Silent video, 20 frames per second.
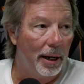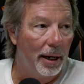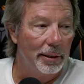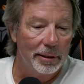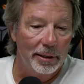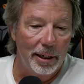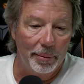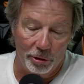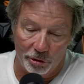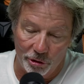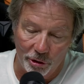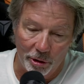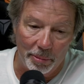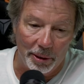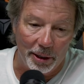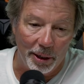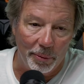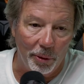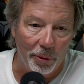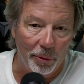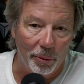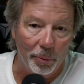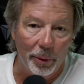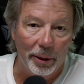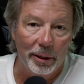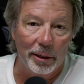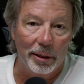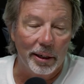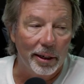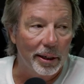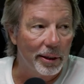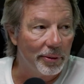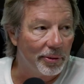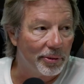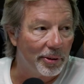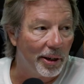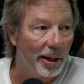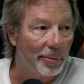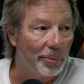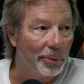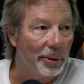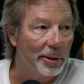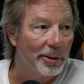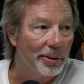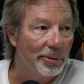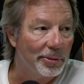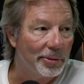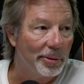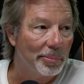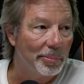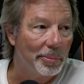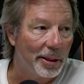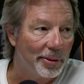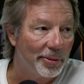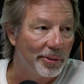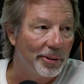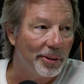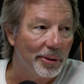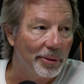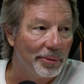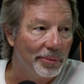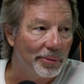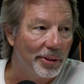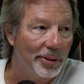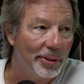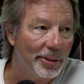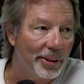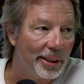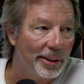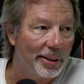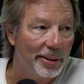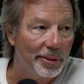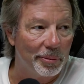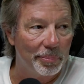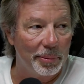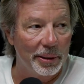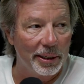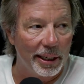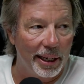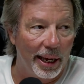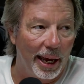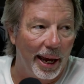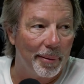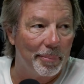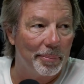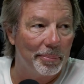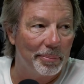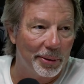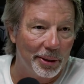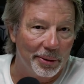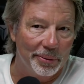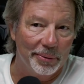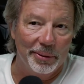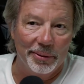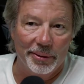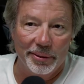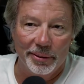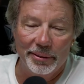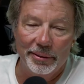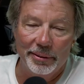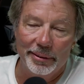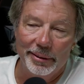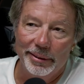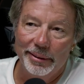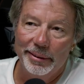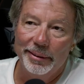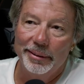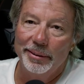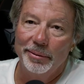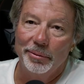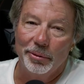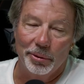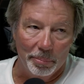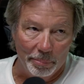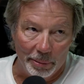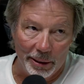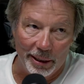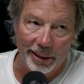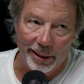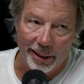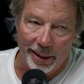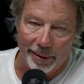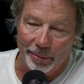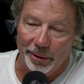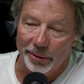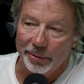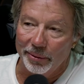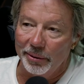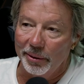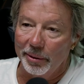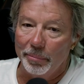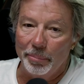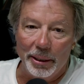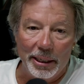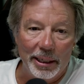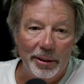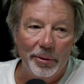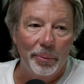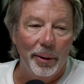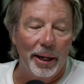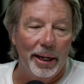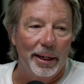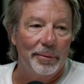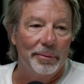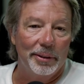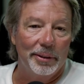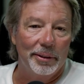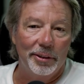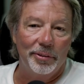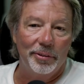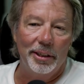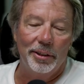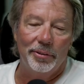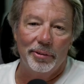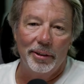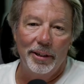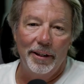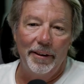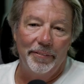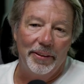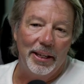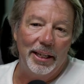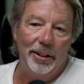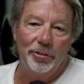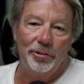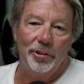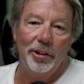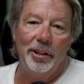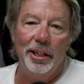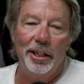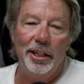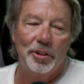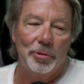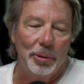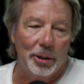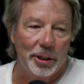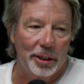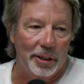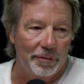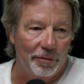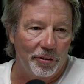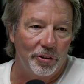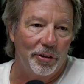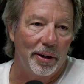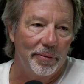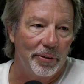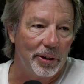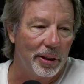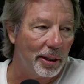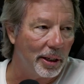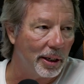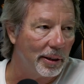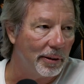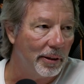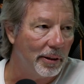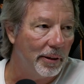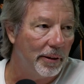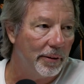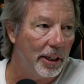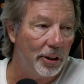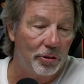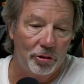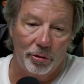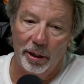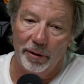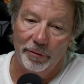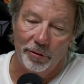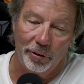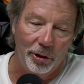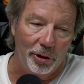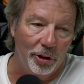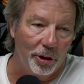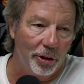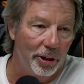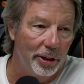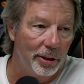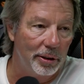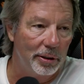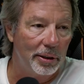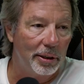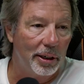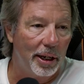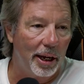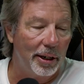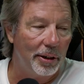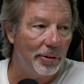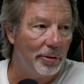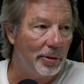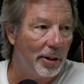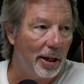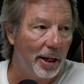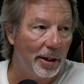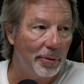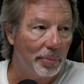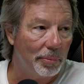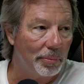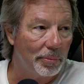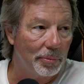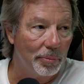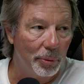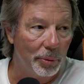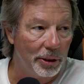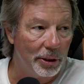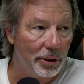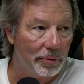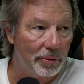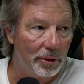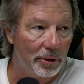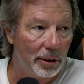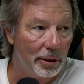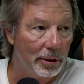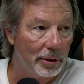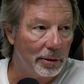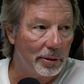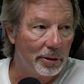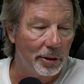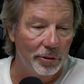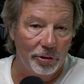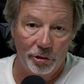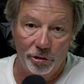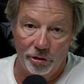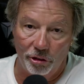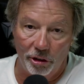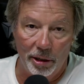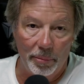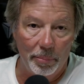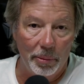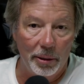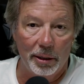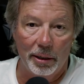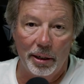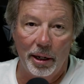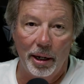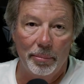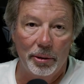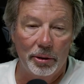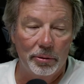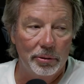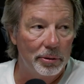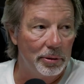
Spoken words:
I'm assuming they roll the window down, the side windows. Sometimes they don't. You get the little bit of gap going on or a big gap going on. But either way, there's a niche market for everything. It's great for learning how to window tint because it's cheap, economical.